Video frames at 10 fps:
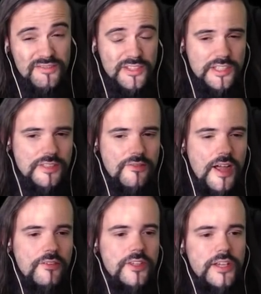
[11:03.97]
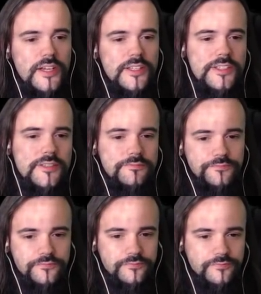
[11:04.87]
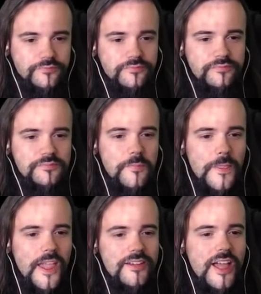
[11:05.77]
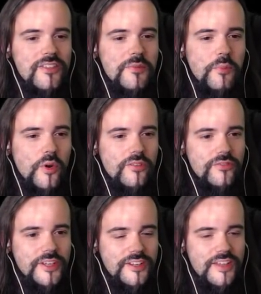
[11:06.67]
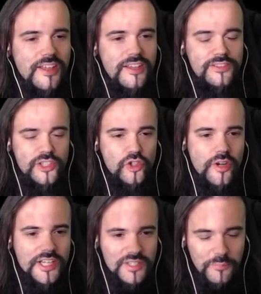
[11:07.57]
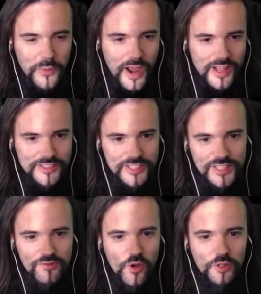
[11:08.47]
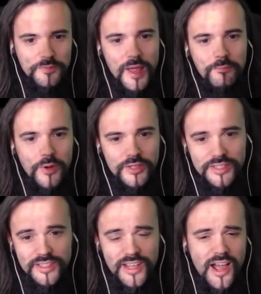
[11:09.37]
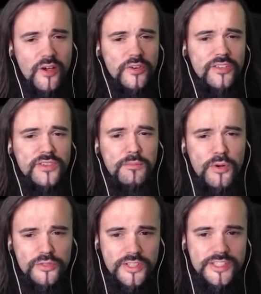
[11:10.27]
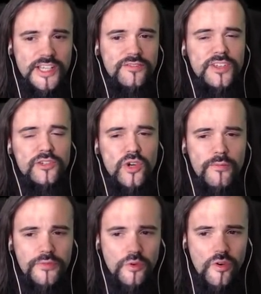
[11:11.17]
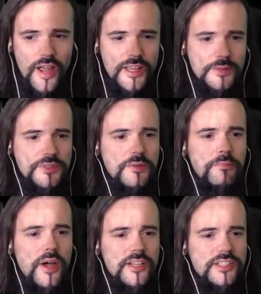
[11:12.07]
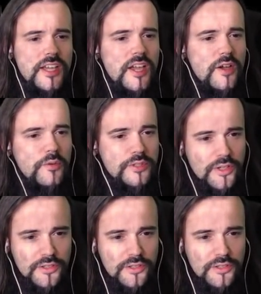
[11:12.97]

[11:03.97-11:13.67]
even survive the hits. Another important thing, the treasure piles in the vault map boss encounter and the boss itself now drop fewer items. The boss will